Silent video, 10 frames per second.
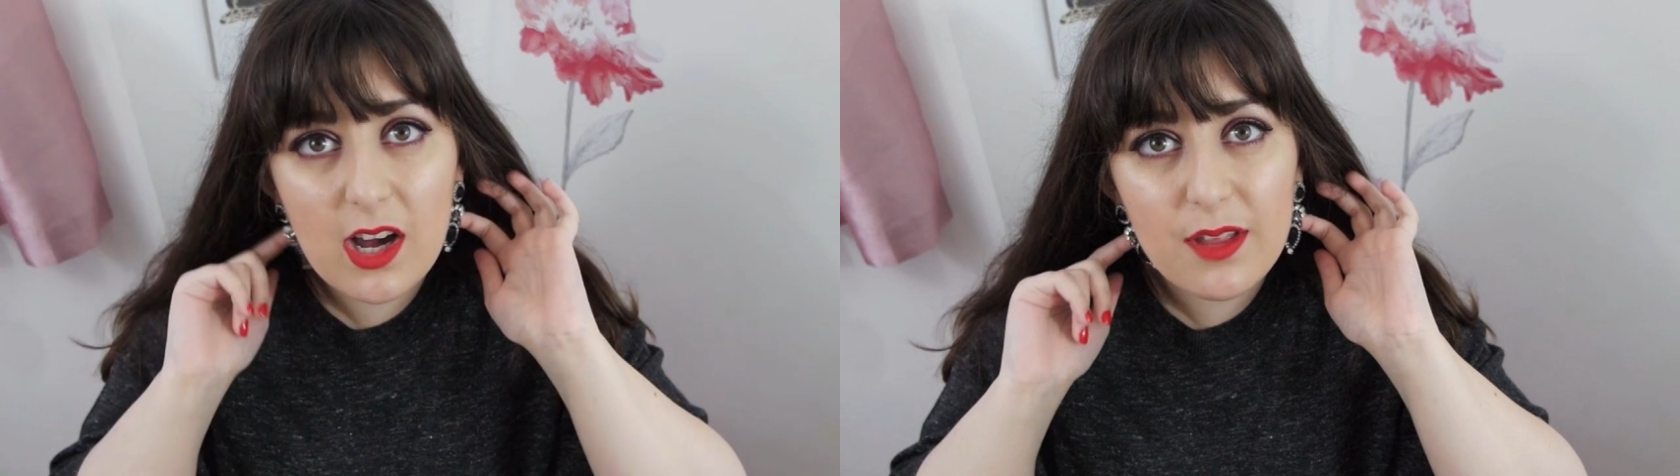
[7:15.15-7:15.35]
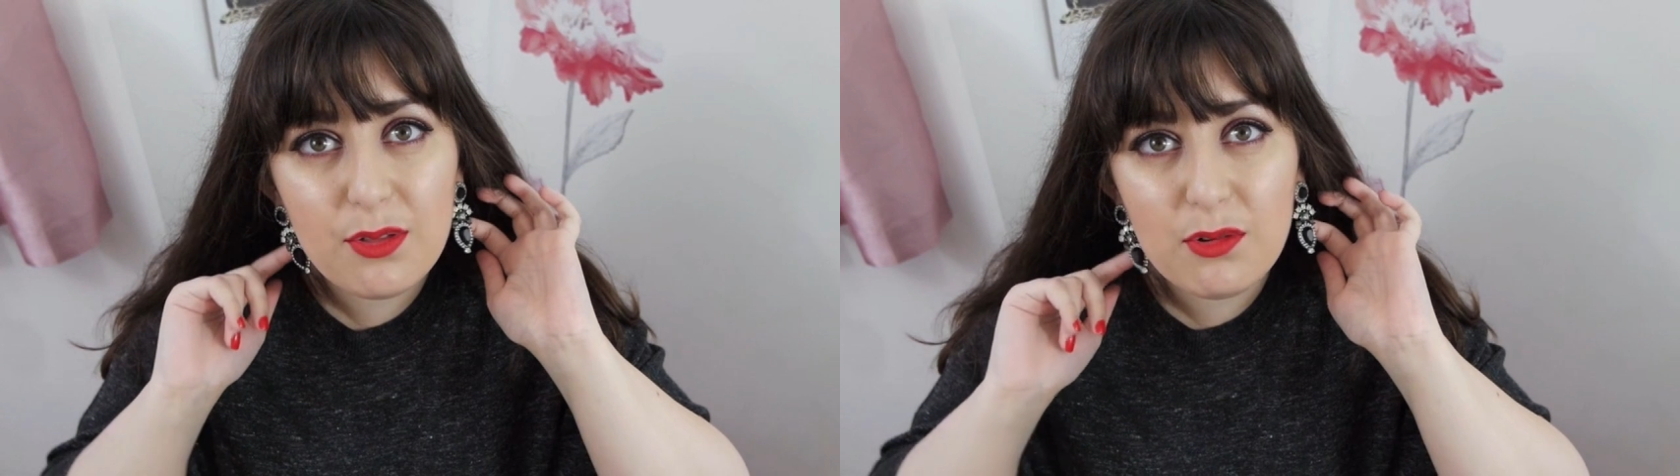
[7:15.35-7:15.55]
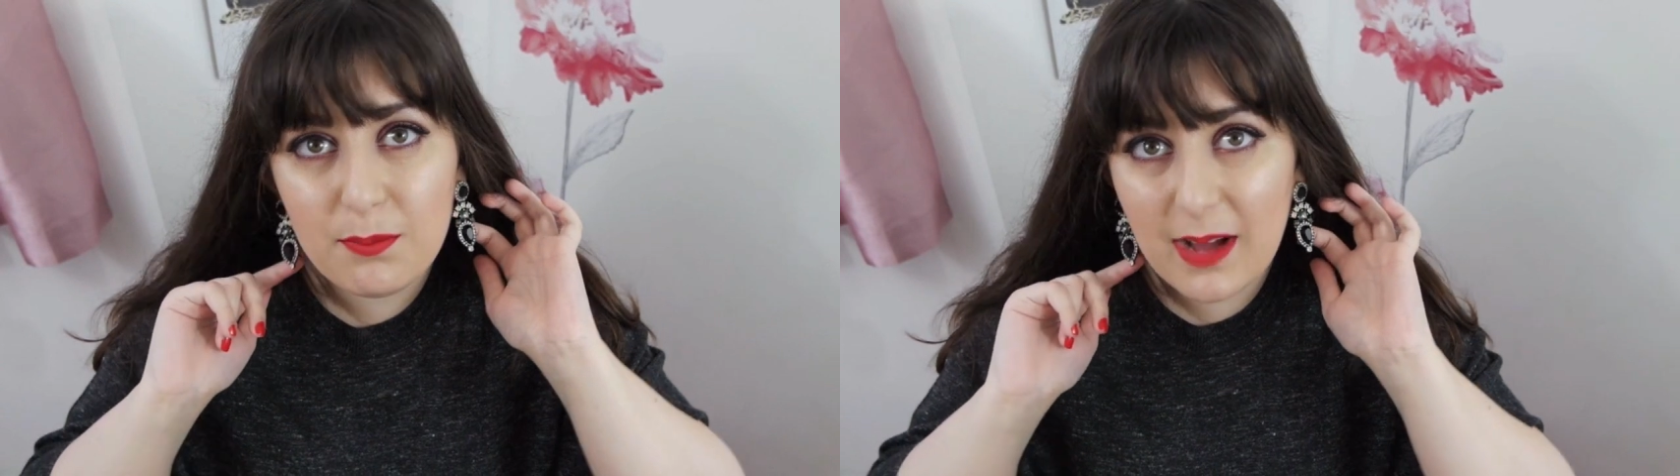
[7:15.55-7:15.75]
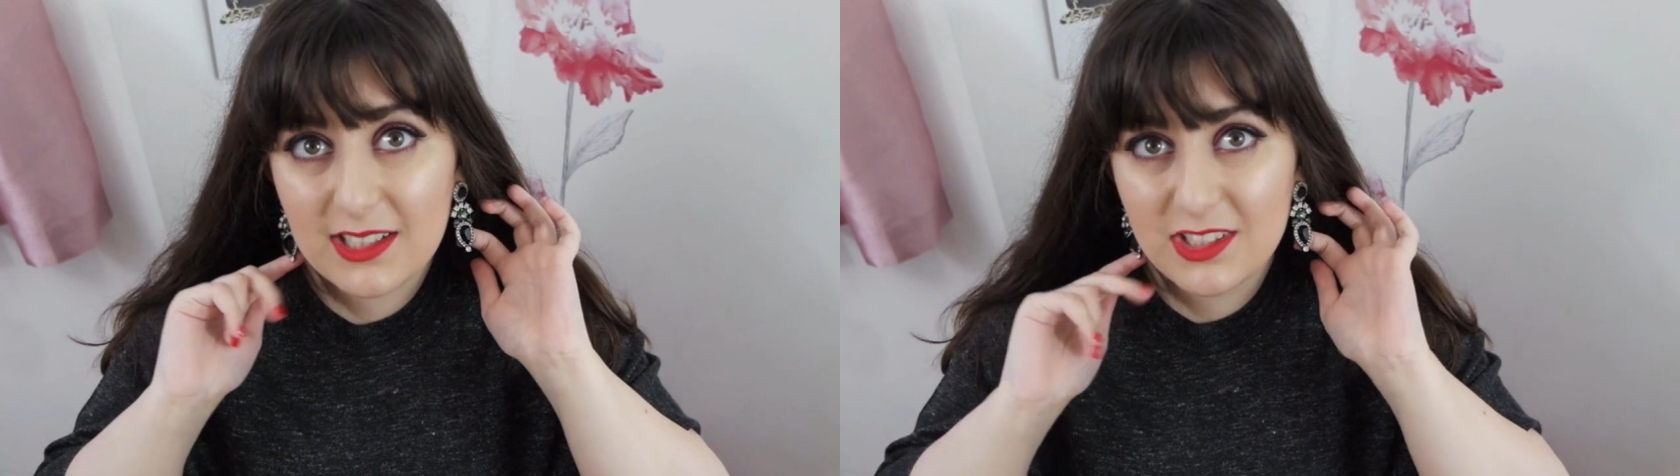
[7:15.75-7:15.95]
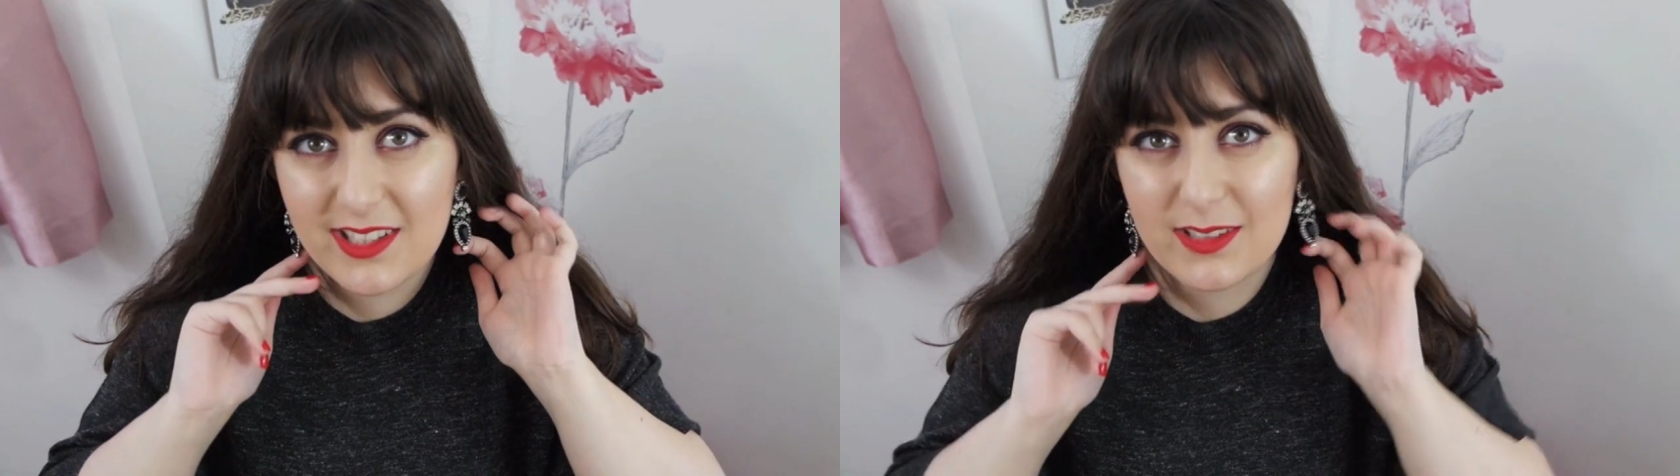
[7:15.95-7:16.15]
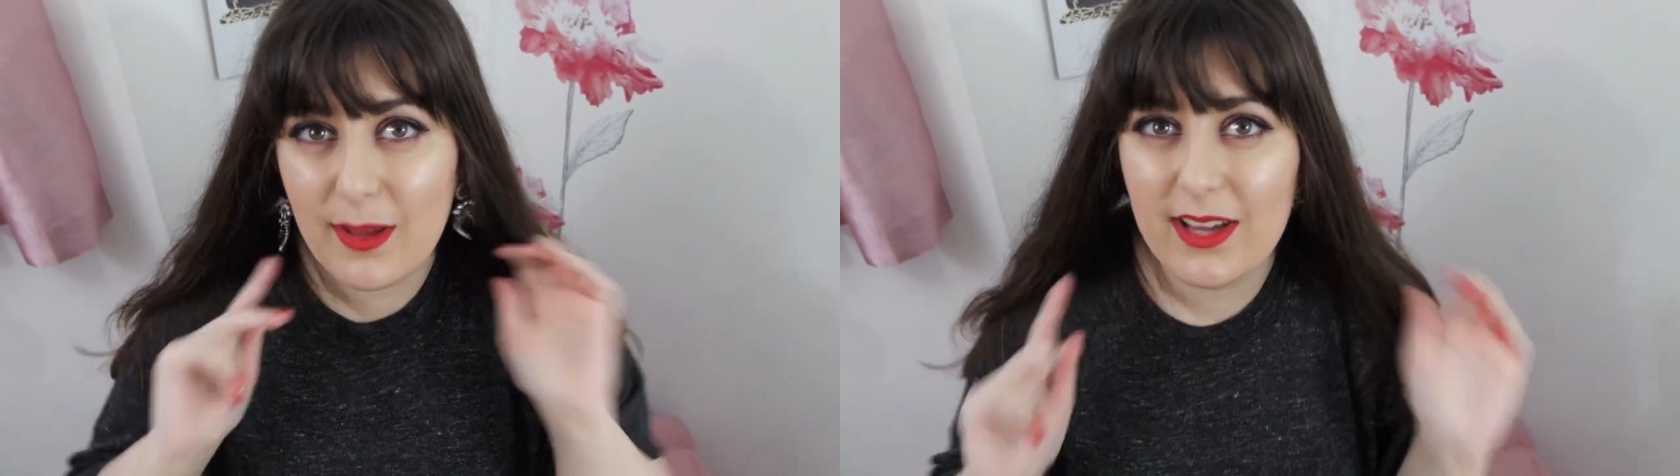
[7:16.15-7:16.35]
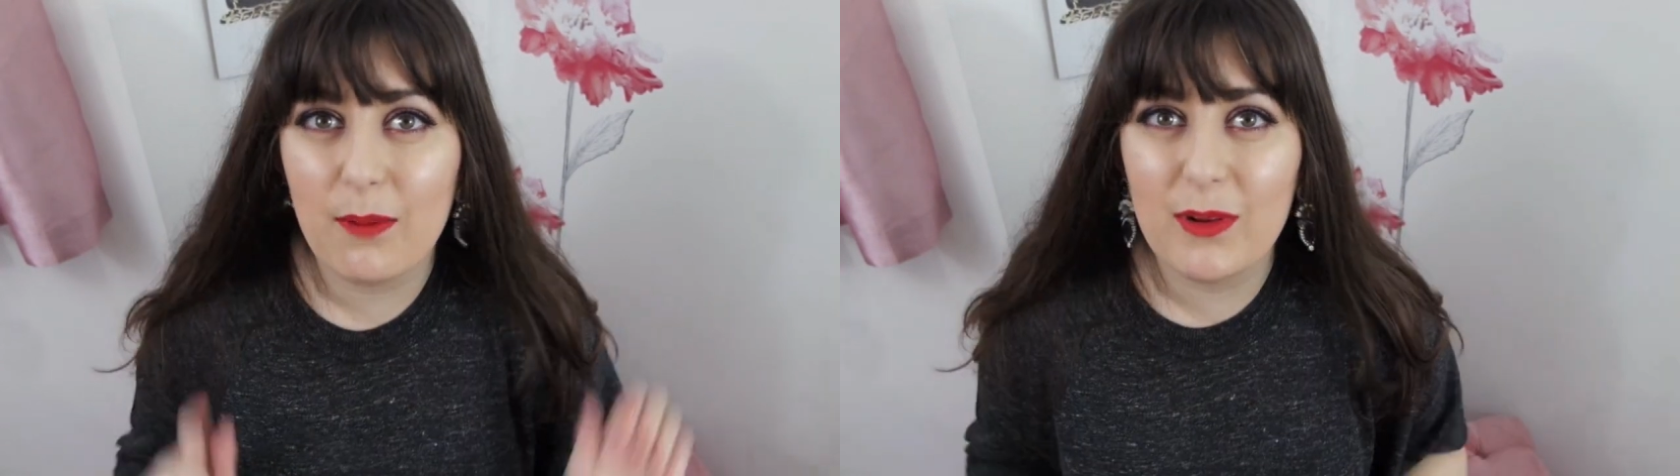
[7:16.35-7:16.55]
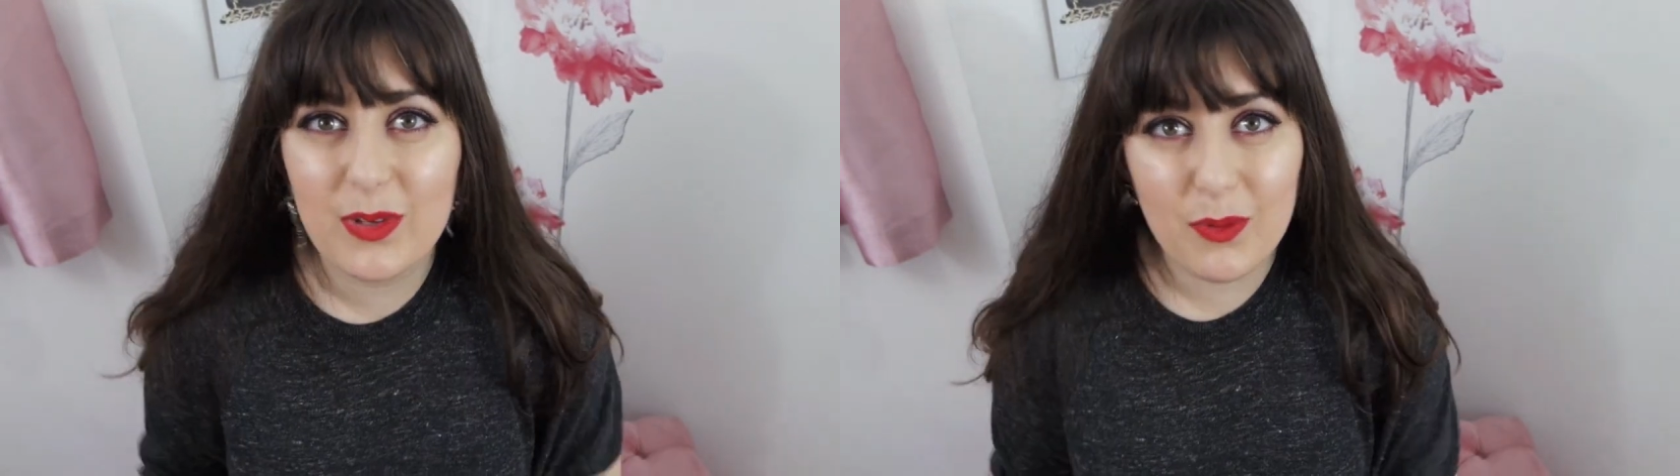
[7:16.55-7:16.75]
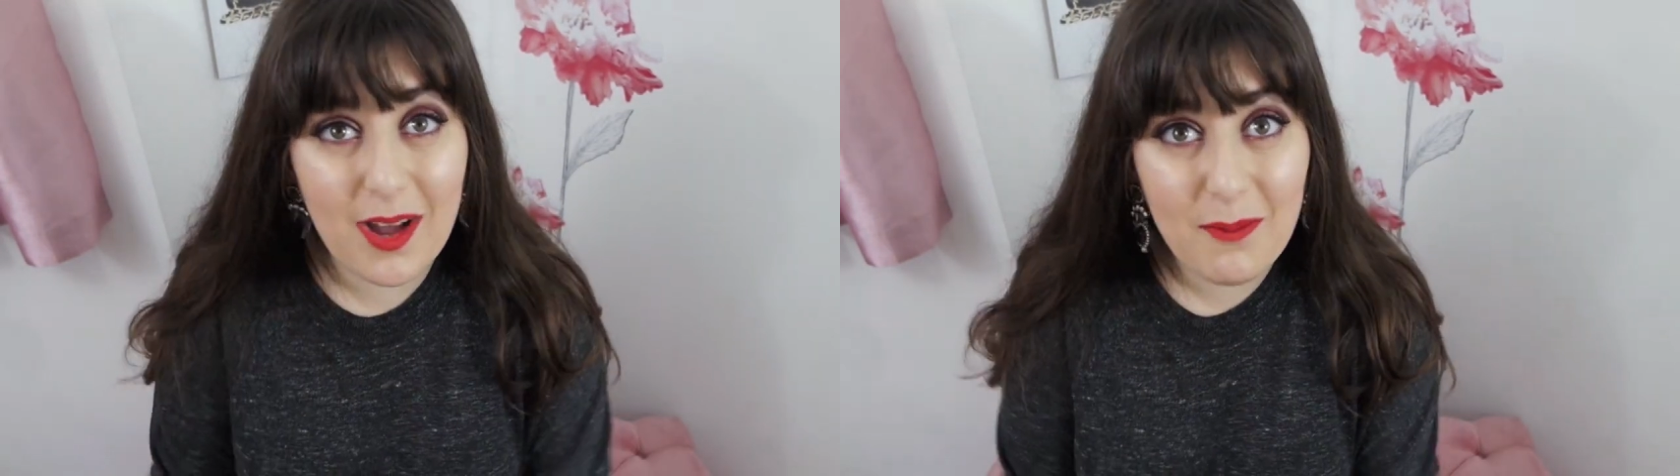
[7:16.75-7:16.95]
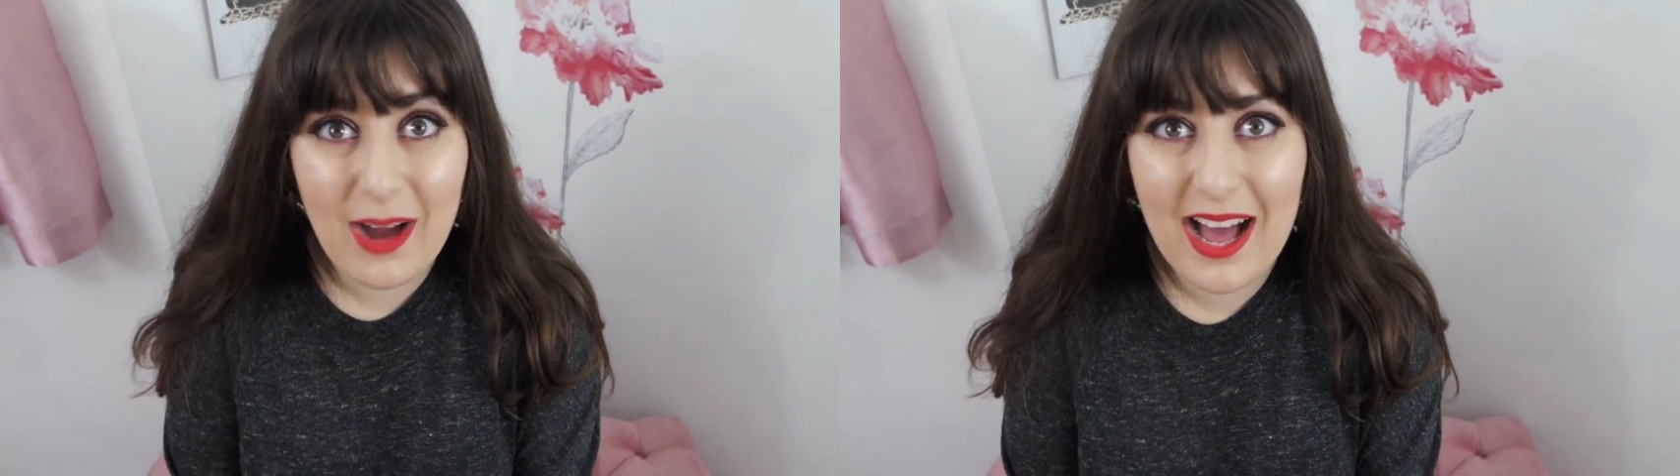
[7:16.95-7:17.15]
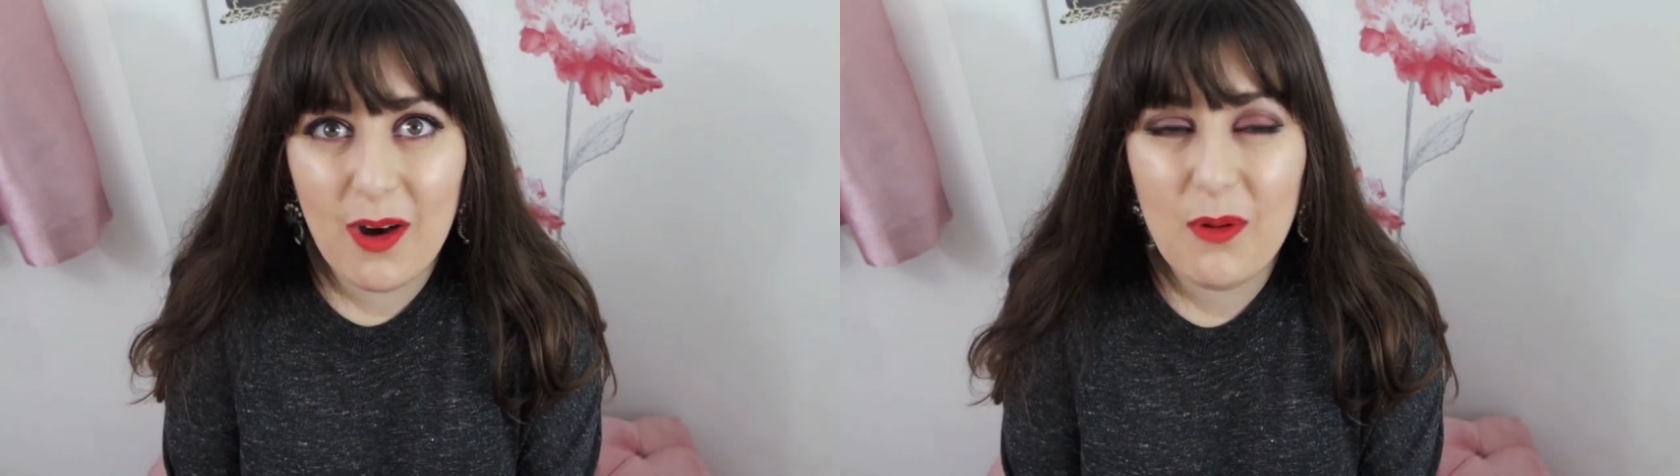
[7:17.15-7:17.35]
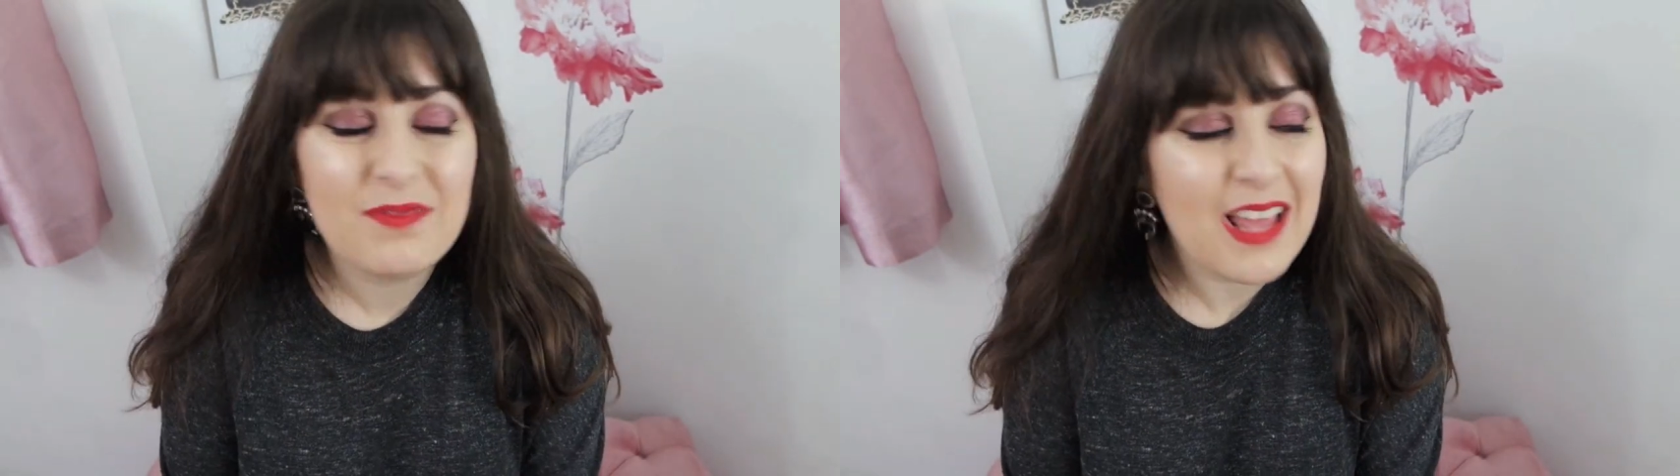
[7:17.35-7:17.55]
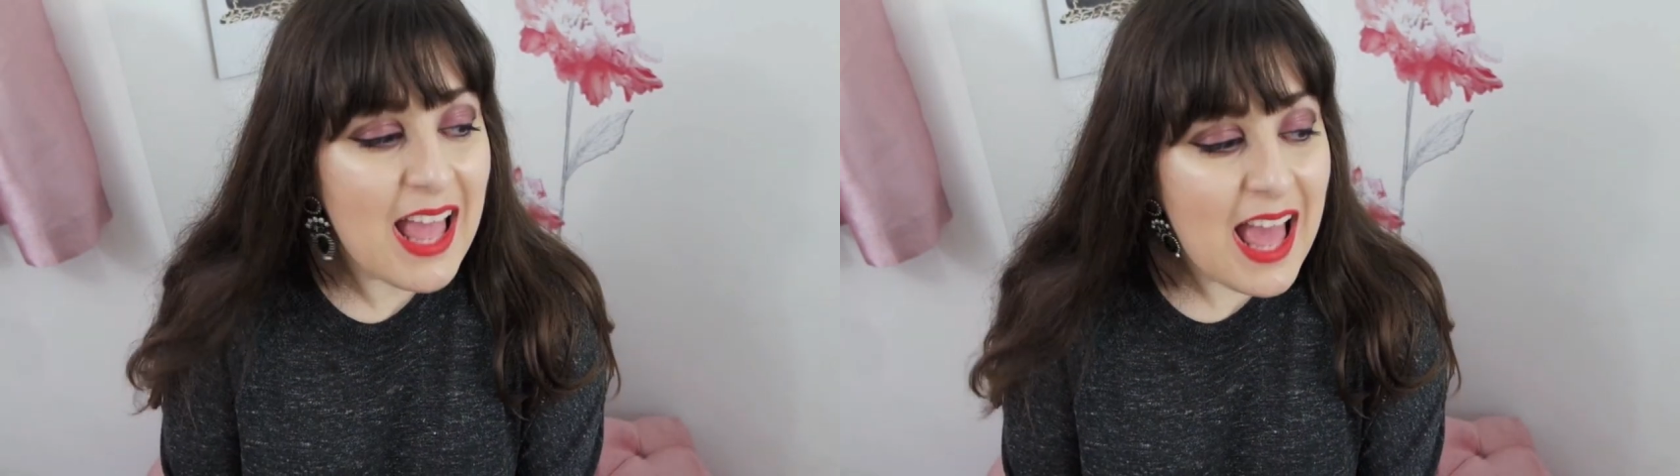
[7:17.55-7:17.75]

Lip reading: I thought matched this makeup look quite well,